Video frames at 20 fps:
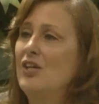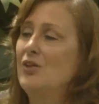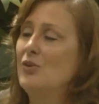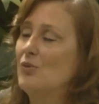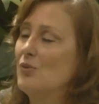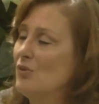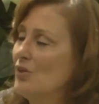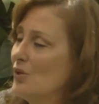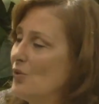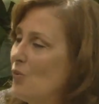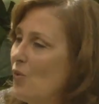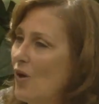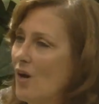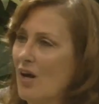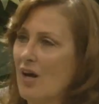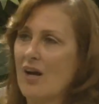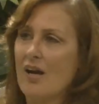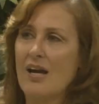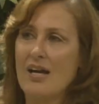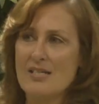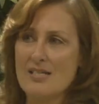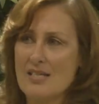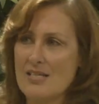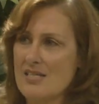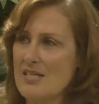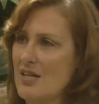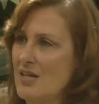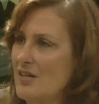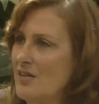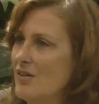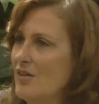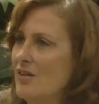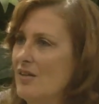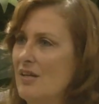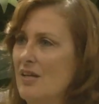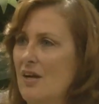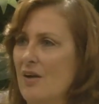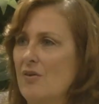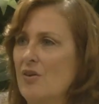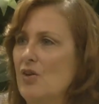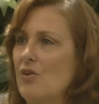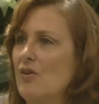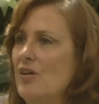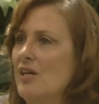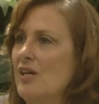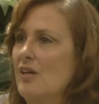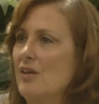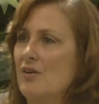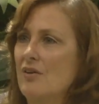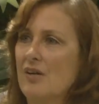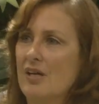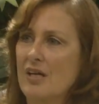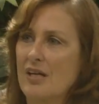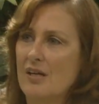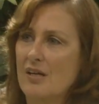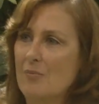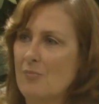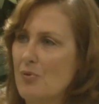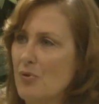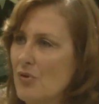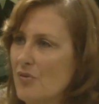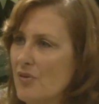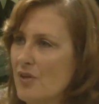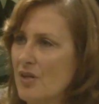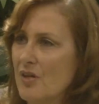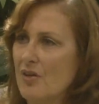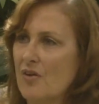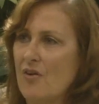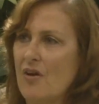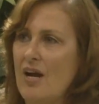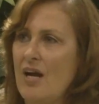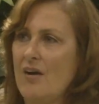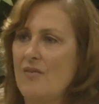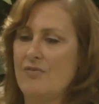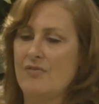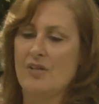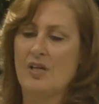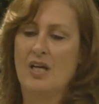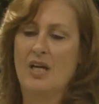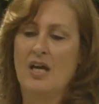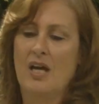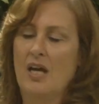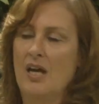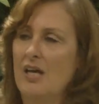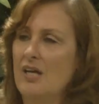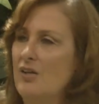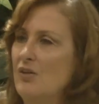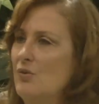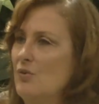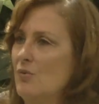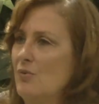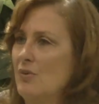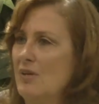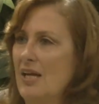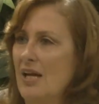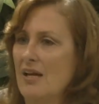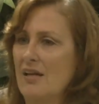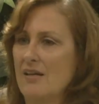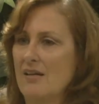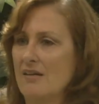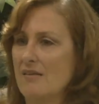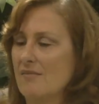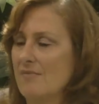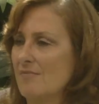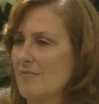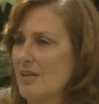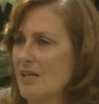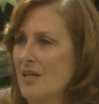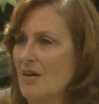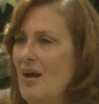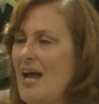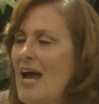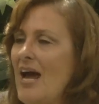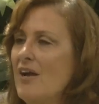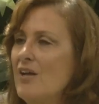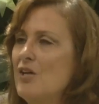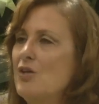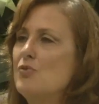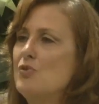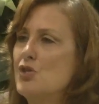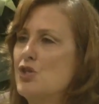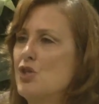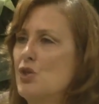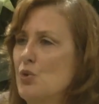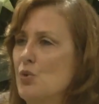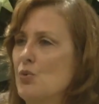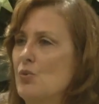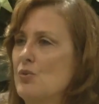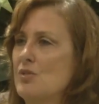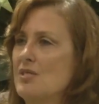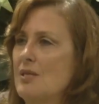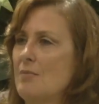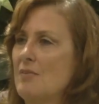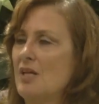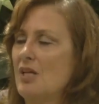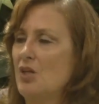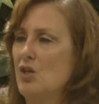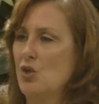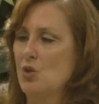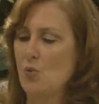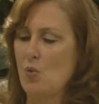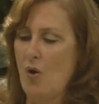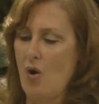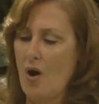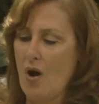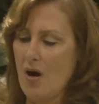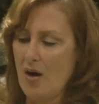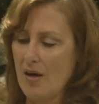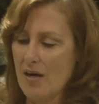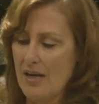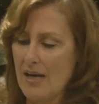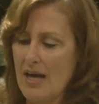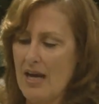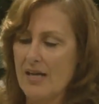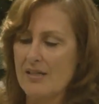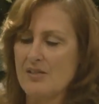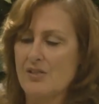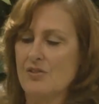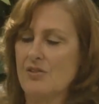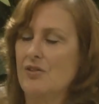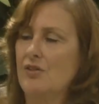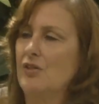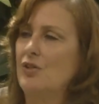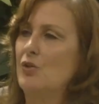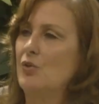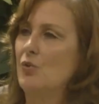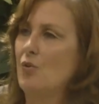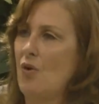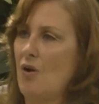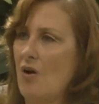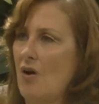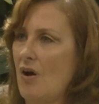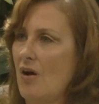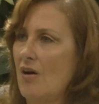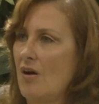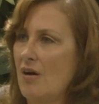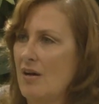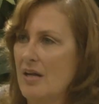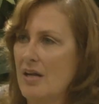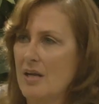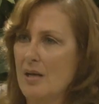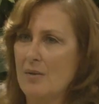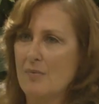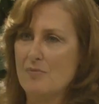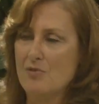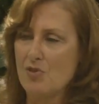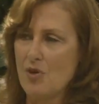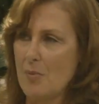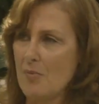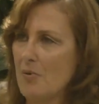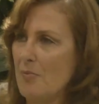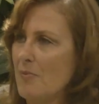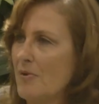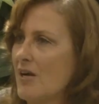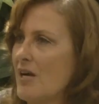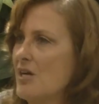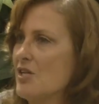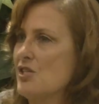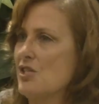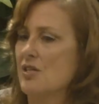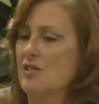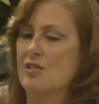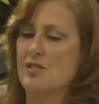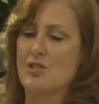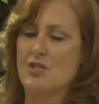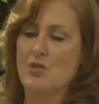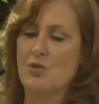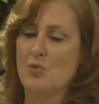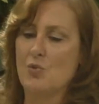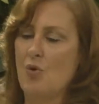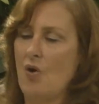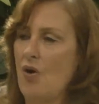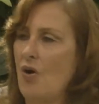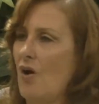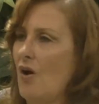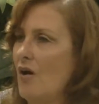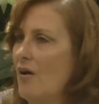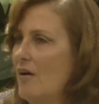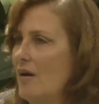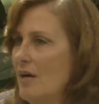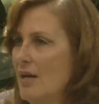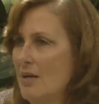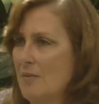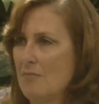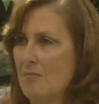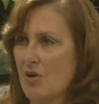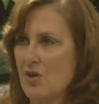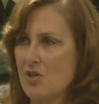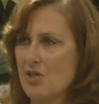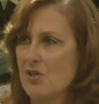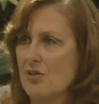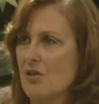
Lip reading: you work, as I said, you know, you're either in improving your craft, you get... You know, how do you choose? I mean, you are an actor, you are a drummer percussionist, you are a martial